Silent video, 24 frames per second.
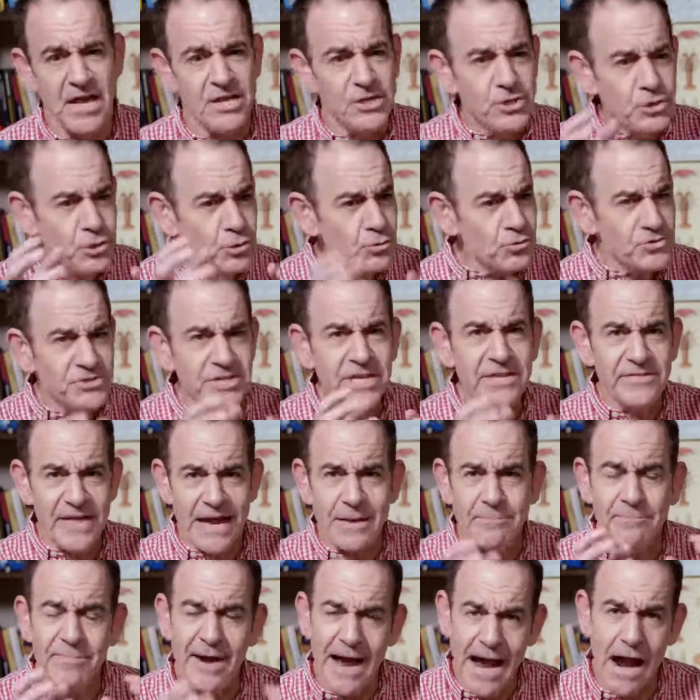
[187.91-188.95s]
using
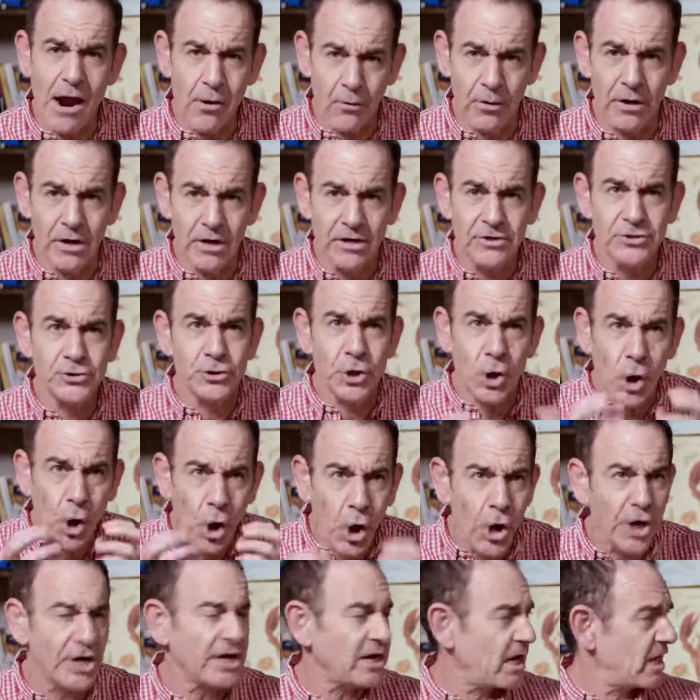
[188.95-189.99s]
that power to
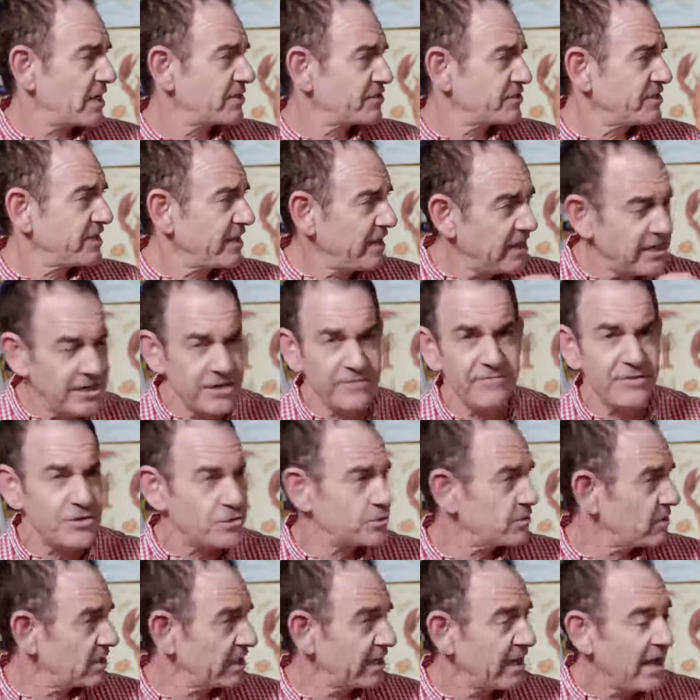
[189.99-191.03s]
hurt us
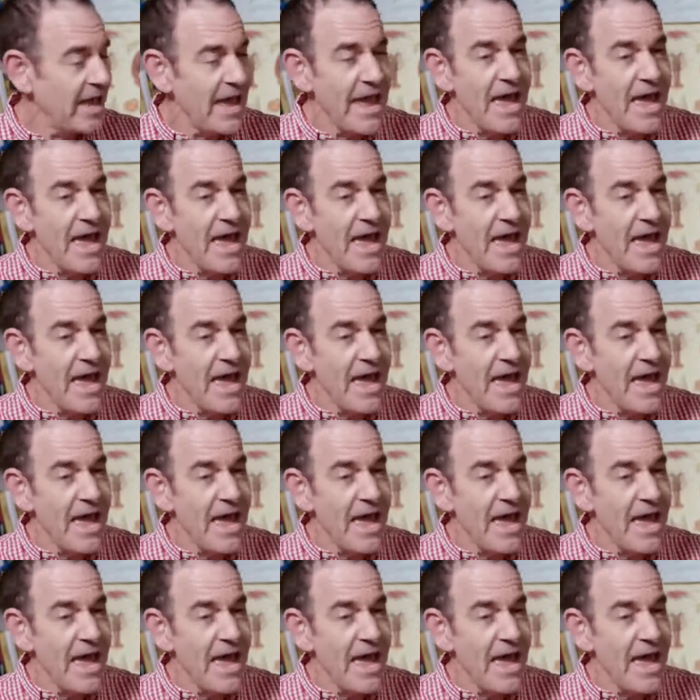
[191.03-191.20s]
individually.